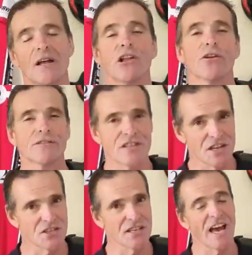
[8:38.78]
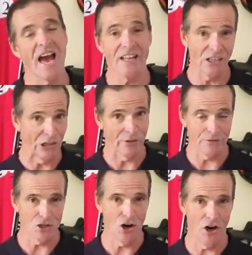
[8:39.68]
a lot of testing and a lot
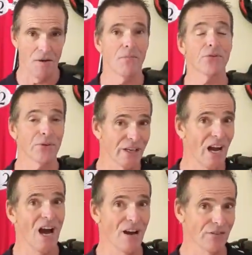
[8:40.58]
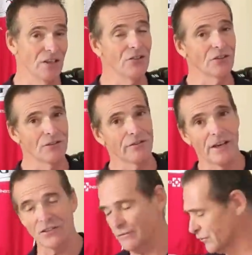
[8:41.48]
of time, three and a half years in
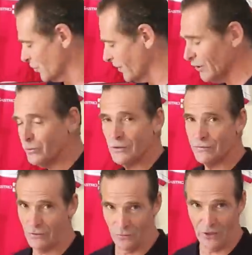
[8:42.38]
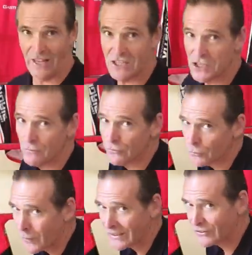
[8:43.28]
fact, of trying all different additives
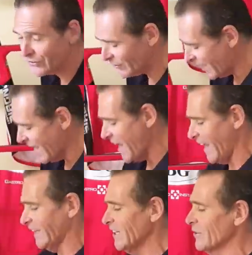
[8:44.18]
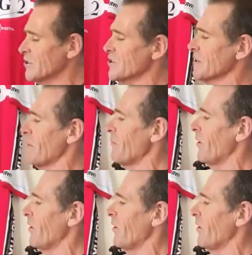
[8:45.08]
to waxes. And here are just some of